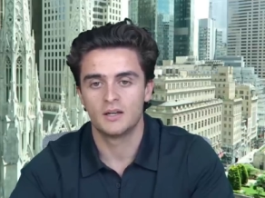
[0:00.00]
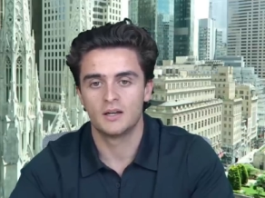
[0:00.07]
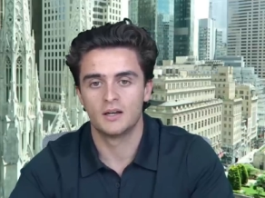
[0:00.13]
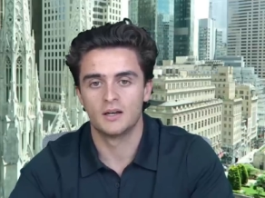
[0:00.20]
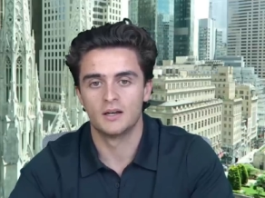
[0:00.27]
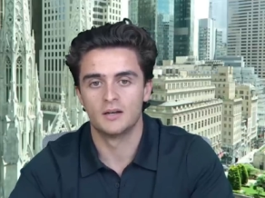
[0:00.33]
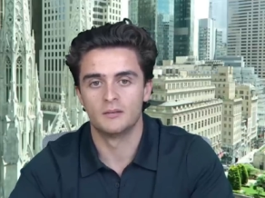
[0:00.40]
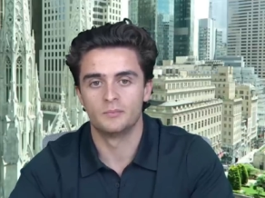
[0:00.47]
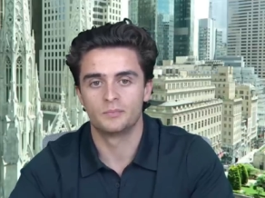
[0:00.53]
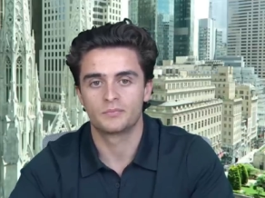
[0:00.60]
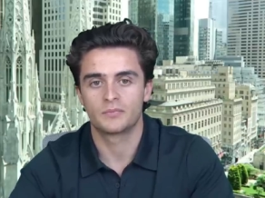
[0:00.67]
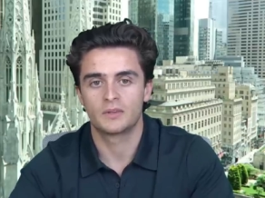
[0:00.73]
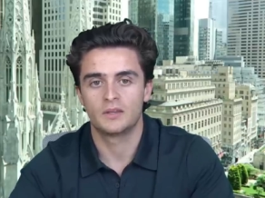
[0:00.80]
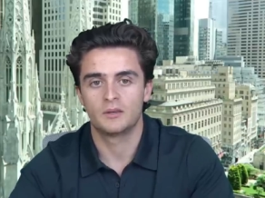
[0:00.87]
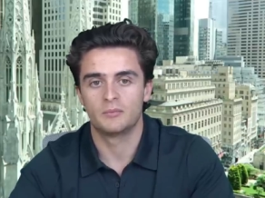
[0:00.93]
Um,
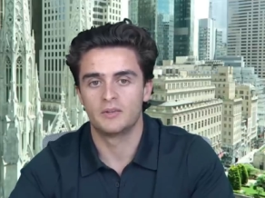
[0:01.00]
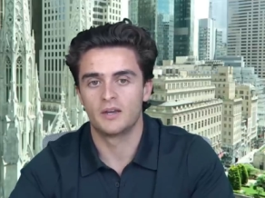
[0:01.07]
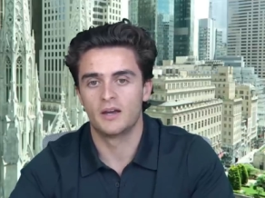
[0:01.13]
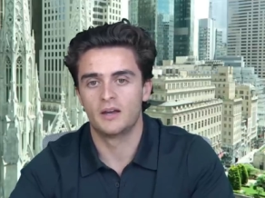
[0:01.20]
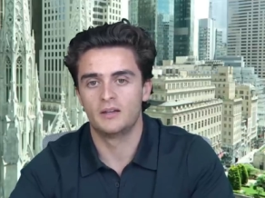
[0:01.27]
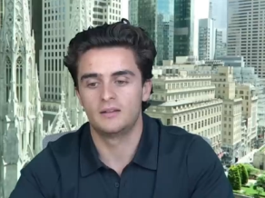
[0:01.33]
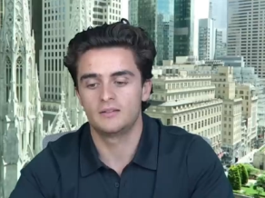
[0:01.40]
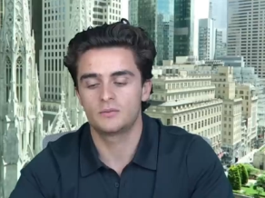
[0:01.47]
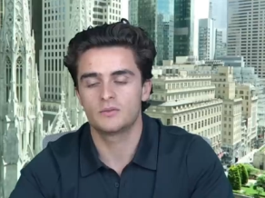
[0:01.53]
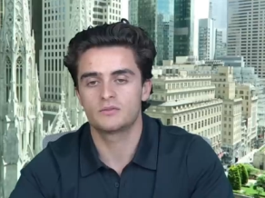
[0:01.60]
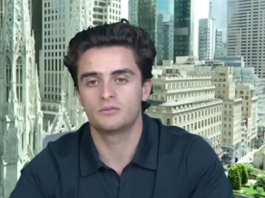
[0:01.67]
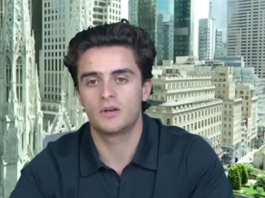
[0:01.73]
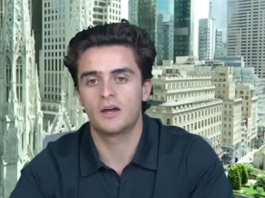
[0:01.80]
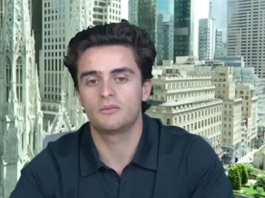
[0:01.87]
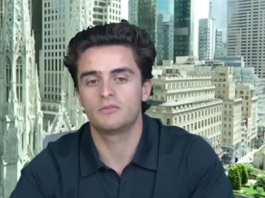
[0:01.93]
but yeah, this was
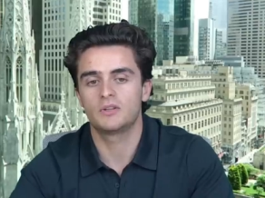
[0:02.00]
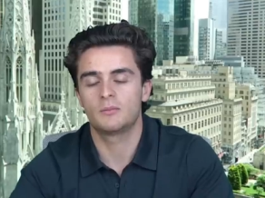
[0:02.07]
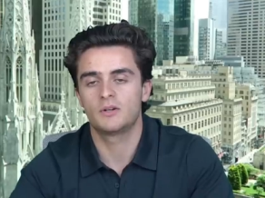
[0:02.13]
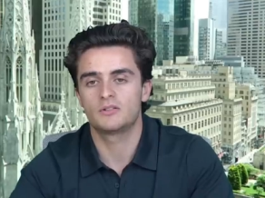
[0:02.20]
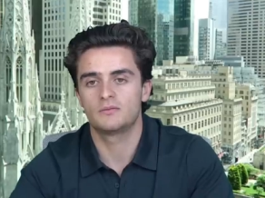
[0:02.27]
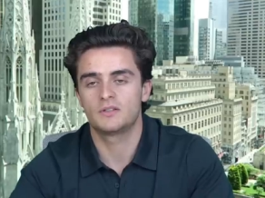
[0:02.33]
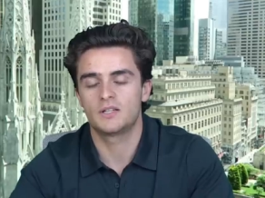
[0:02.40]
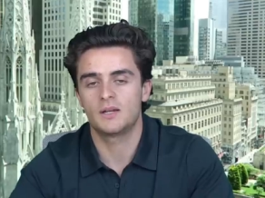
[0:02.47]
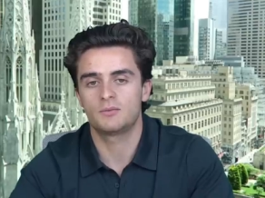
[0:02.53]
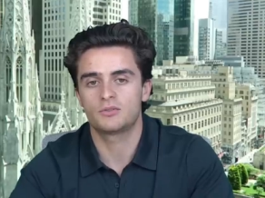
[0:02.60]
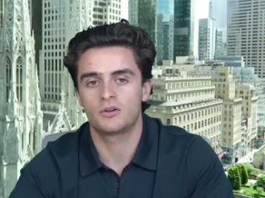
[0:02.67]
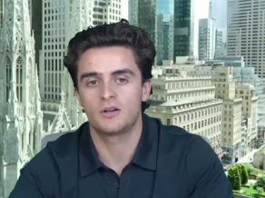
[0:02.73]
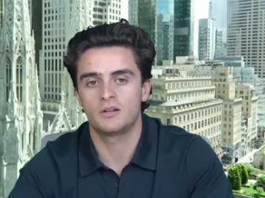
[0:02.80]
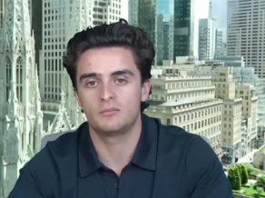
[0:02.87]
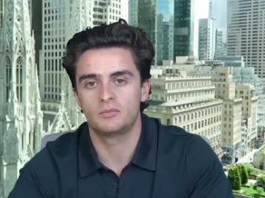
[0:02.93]
not really much of a tape
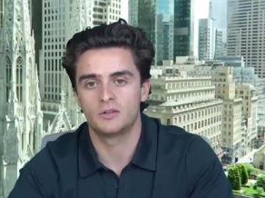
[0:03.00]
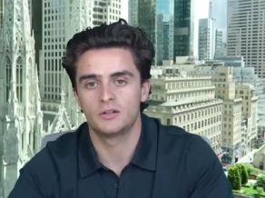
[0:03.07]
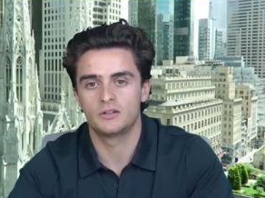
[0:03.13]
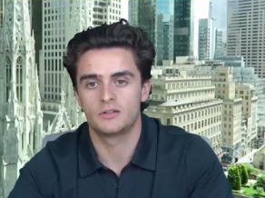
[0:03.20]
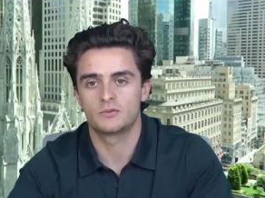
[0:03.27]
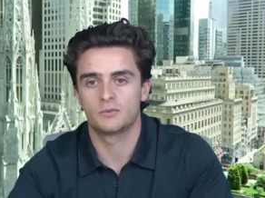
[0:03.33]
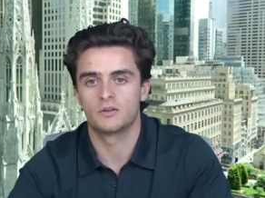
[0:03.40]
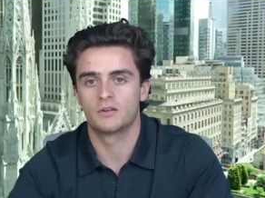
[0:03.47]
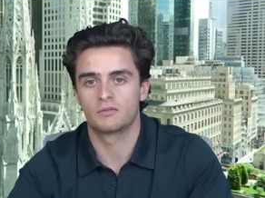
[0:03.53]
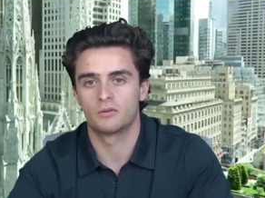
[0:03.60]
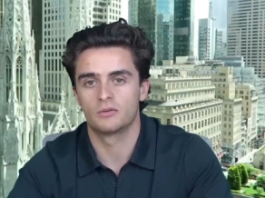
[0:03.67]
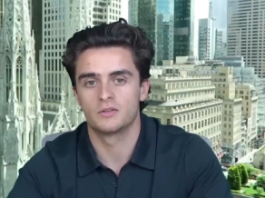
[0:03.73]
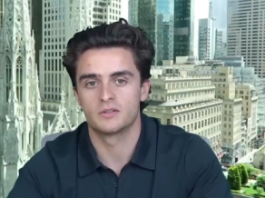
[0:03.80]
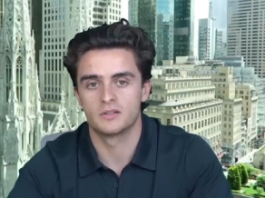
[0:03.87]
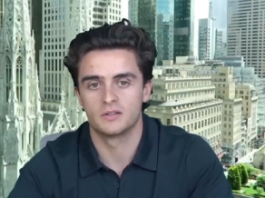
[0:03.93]
trade, but just want to
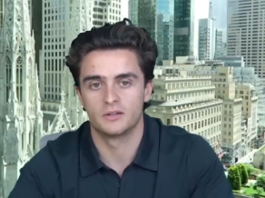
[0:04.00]
throw this in